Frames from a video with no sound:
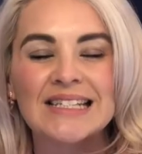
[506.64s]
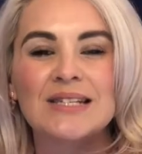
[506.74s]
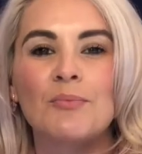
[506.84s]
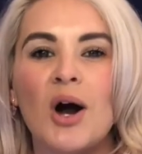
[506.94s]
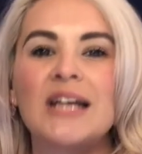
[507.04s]

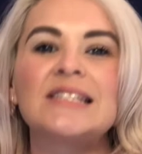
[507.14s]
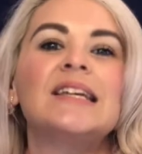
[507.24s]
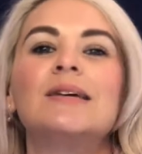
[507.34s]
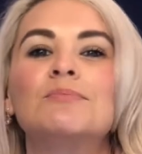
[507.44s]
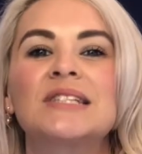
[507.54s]
to my
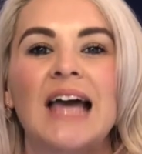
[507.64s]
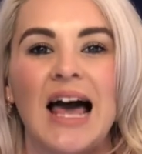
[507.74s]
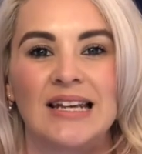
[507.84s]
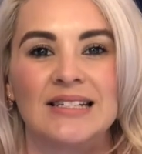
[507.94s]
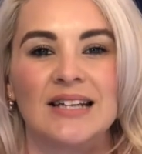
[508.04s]
team's
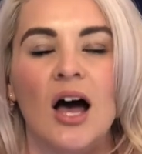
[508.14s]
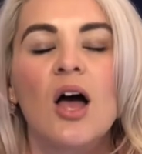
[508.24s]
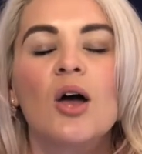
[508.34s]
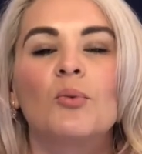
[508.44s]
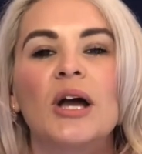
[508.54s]
calendar
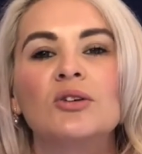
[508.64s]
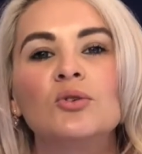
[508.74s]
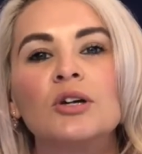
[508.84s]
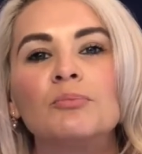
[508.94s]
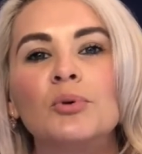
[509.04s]
where you
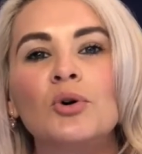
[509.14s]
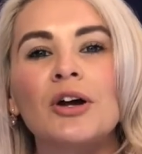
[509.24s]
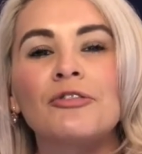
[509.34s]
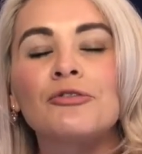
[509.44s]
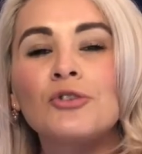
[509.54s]
can book
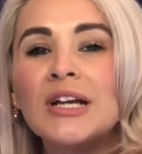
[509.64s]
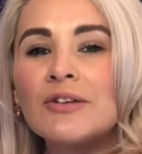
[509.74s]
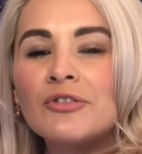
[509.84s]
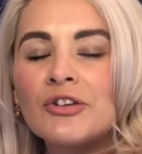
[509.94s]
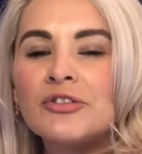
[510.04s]
a
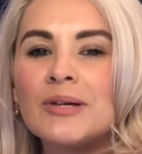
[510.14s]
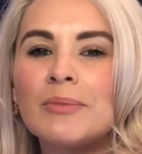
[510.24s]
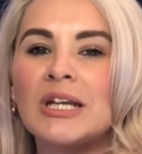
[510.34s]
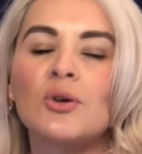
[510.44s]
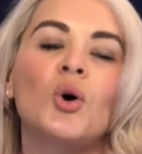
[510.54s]
free
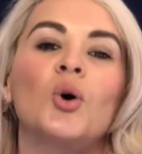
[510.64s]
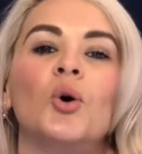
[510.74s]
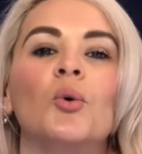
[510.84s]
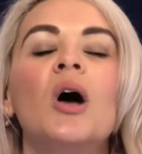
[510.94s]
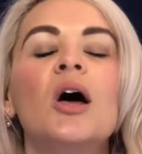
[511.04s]
50-minute
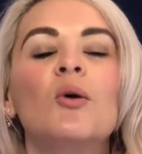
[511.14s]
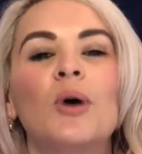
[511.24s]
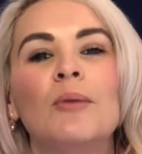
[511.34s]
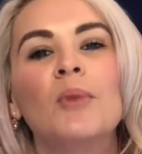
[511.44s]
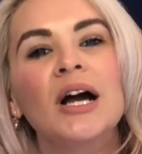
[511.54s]
call
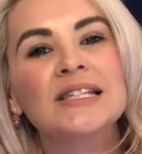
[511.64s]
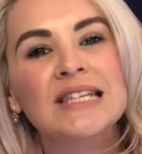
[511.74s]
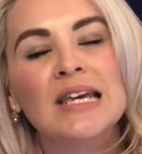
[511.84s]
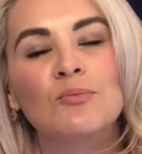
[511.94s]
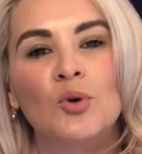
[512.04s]
where my
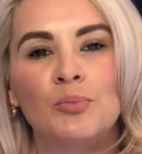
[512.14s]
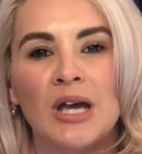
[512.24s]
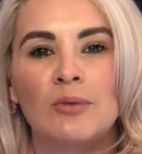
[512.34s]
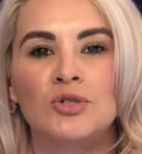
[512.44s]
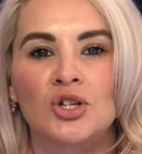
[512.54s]
team will be
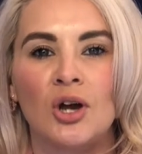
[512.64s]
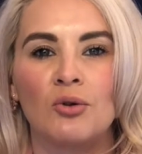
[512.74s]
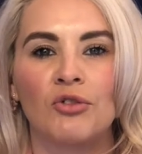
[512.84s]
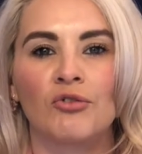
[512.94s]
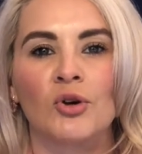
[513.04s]
able to go
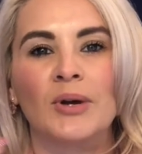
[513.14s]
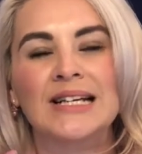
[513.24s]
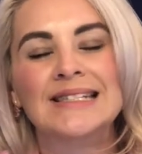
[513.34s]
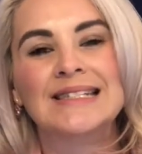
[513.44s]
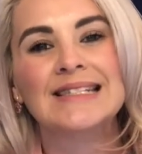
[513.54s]
through
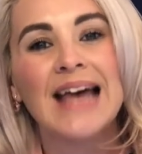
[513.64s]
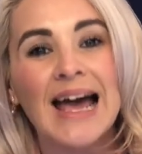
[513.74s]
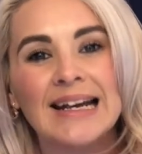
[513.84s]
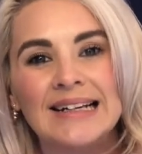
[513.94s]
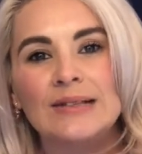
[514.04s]

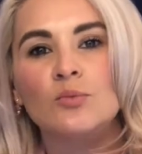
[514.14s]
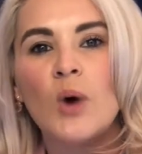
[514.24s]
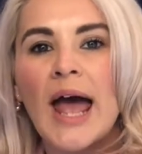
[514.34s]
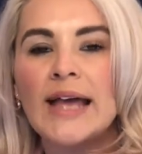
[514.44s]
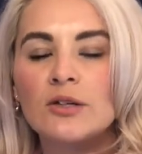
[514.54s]
exactly
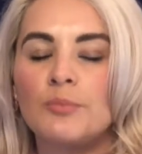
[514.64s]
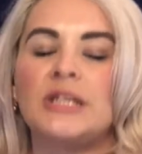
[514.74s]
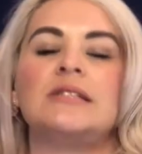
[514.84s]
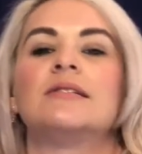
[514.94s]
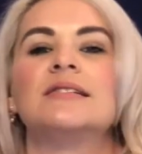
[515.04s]
where your
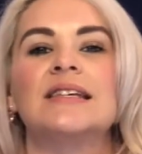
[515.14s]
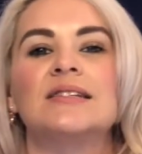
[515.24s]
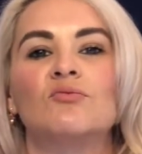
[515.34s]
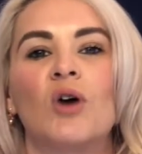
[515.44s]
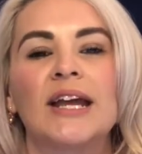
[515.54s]
business
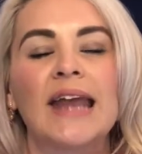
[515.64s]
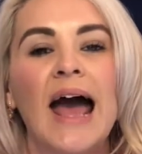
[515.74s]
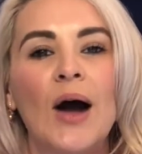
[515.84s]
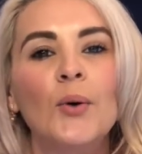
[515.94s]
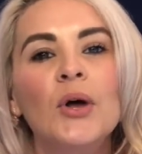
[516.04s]
is right
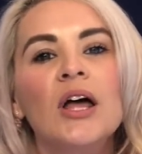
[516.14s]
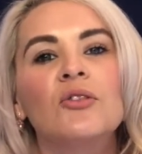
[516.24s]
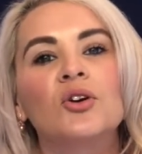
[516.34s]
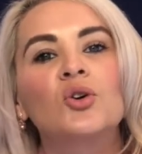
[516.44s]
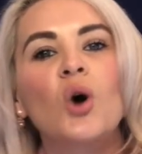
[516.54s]
now,
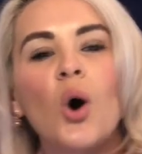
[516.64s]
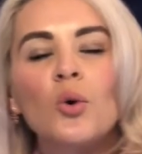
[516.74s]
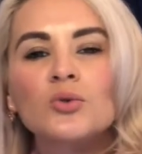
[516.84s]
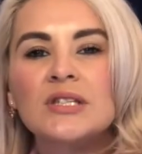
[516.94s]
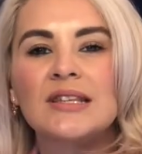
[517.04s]
the
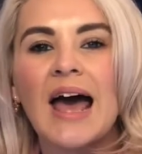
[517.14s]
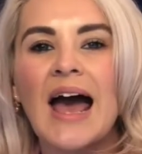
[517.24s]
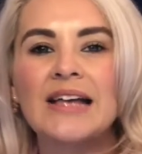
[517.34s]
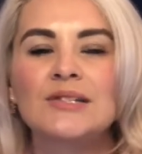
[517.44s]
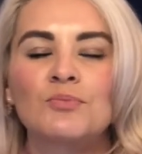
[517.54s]
goals and the
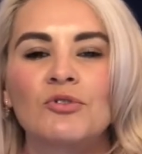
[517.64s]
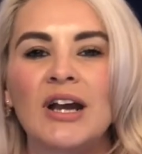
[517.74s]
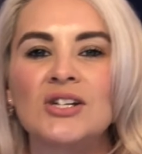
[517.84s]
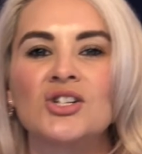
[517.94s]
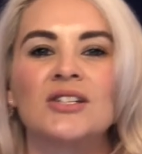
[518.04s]

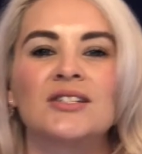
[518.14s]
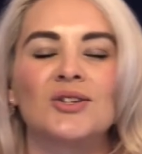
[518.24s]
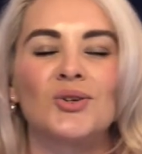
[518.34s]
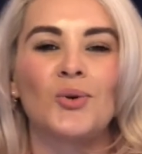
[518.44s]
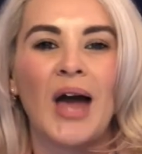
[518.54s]
aspirations
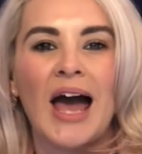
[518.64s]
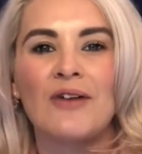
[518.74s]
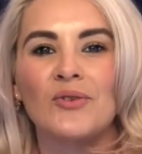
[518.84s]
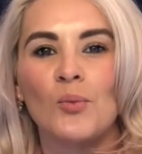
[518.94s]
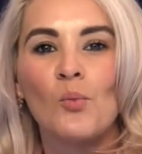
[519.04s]
that you
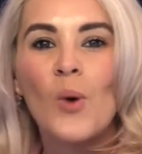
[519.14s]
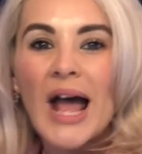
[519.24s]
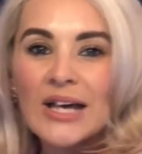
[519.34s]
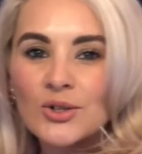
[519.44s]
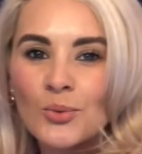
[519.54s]
have, and
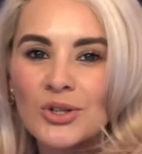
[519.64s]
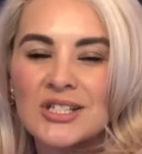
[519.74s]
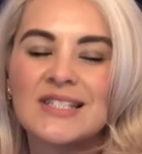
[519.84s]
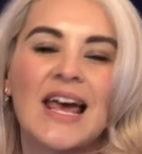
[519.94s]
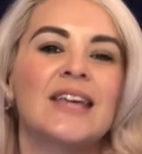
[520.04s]
where you want
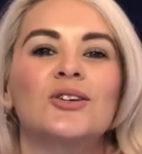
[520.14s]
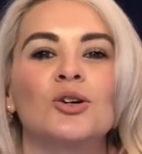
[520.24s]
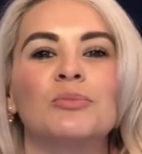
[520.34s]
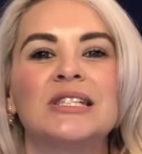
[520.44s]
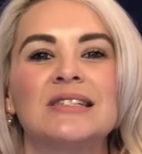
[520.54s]
to take
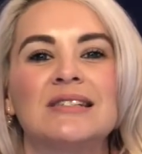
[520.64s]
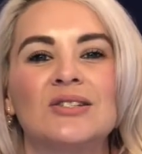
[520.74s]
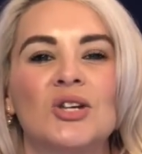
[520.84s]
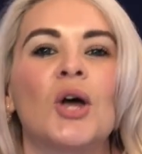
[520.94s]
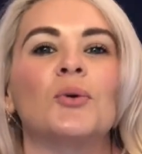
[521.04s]
your business
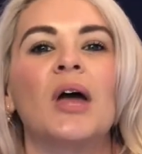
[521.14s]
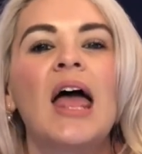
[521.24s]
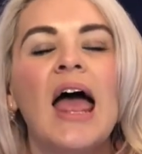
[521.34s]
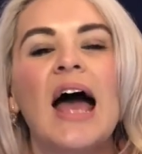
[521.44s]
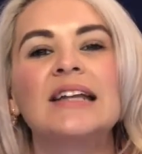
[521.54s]
to.
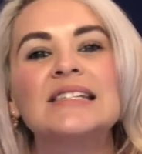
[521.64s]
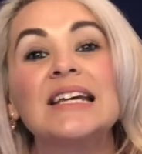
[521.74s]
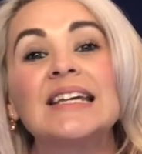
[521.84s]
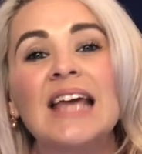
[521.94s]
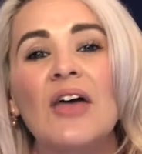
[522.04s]
And
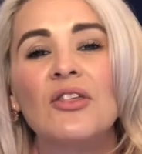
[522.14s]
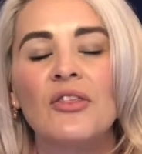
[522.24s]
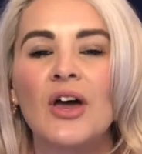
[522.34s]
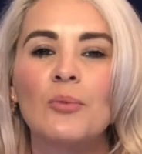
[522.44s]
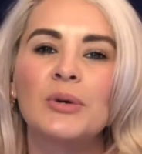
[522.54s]
together
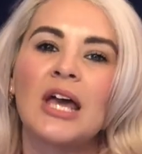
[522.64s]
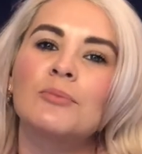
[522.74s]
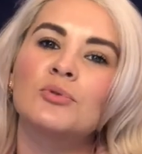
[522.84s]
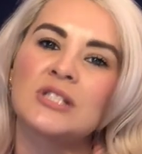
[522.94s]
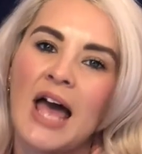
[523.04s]
they'll be
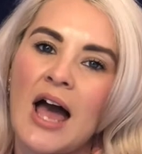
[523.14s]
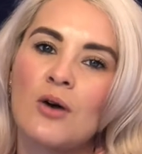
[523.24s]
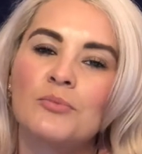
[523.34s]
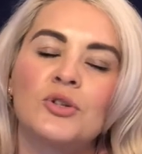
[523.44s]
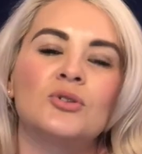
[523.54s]
able to
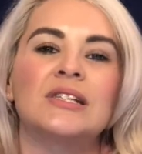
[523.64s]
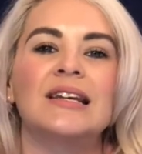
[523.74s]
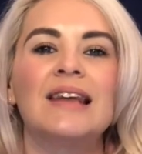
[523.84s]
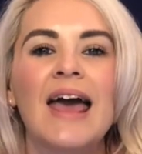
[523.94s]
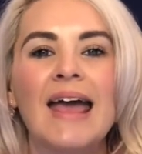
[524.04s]
help you to
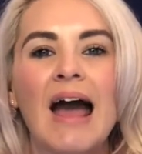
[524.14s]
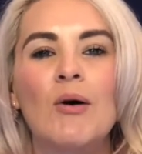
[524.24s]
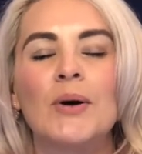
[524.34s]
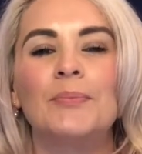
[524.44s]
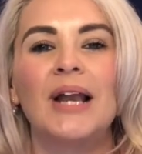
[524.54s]
lay
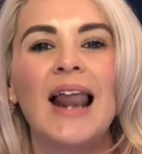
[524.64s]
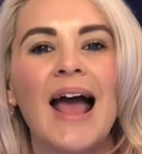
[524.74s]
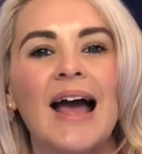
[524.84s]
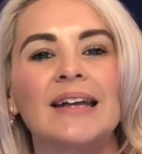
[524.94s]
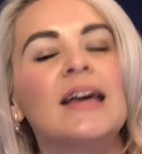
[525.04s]
out a
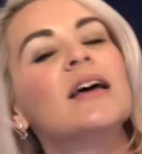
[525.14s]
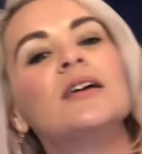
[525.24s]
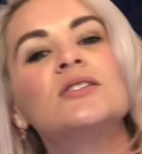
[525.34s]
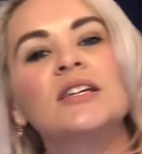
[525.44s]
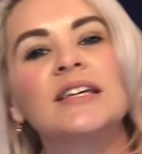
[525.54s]
plan
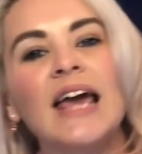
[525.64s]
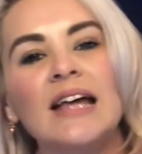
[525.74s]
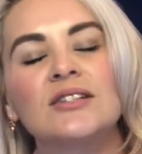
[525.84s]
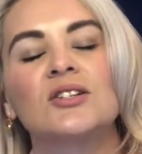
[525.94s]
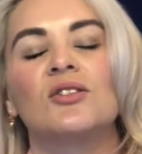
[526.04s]
to
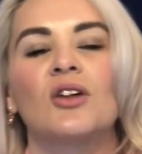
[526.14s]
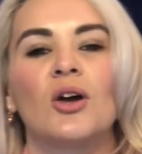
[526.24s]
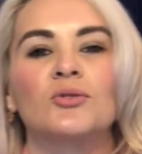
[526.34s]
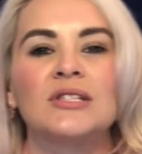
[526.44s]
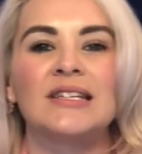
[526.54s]
get to
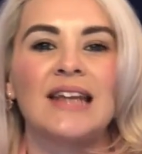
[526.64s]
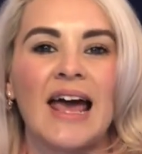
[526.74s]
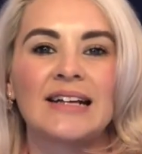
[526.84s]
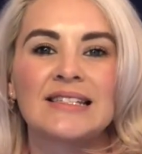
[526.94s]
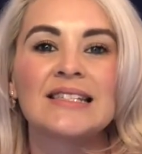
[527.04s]
those
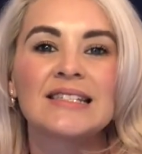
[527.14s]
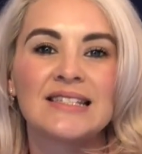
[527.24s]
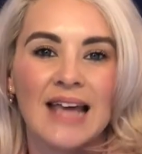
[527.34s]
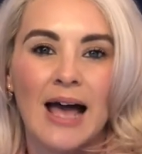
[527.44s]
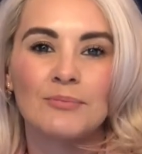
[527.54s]
next
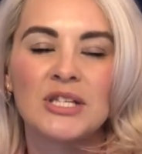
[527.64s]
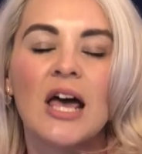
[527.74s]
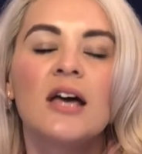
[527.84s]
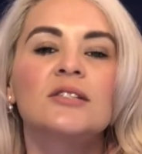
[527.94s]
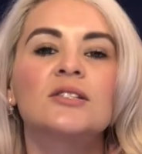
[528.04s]
steps.
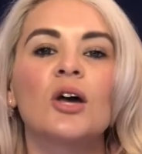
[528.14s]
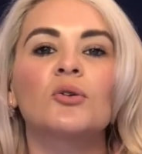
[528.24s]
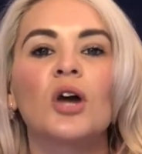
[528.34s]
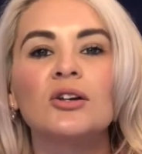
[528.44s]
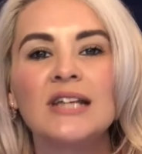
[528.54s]
So
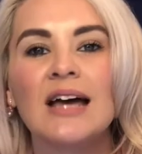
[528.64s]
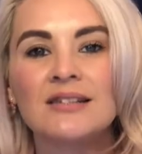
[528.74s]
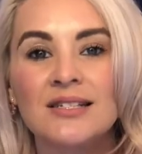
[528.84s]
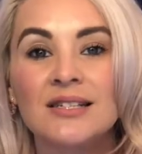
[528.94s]
go down to